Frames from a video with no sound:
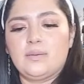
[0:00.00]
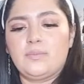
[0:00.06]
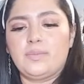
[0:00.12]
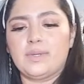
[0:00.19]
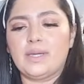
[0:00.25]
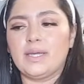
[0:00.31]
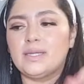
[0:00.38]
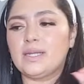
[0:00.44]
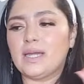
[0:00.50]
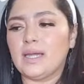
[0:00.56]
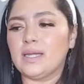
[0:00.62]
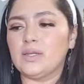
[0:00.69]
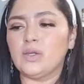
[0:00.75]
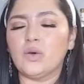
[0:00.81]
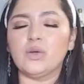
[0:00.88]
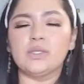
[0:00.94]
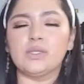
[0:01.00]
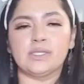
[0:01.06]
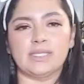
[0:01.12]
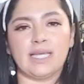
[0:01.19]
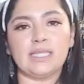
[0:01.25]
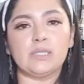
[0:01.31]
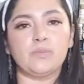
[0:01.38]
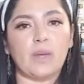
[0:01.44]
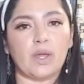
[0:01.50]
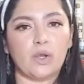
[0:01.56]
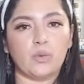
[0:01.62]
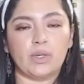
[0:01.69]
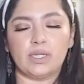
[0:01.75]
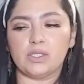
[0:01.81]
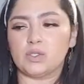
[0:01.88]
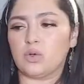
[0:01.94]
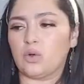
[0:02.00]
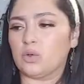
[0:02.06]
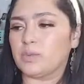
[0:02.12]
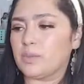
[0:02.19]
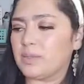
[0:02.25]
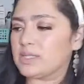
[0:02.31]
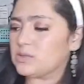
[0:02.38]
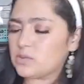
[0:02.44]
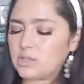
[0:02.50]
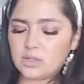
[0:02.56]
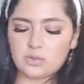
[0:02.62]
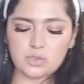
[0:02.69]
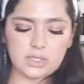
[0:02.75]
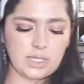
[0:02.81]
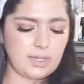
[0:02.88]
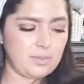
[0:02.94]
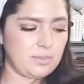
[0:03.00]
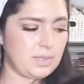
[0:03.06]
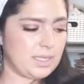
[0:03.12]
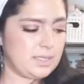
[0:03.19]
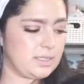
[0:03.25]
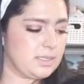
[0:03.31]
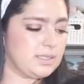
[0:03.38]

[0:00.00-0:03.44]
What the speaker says: But I know it tastes better when it's cold. ¿Me pasas una cuchara, please?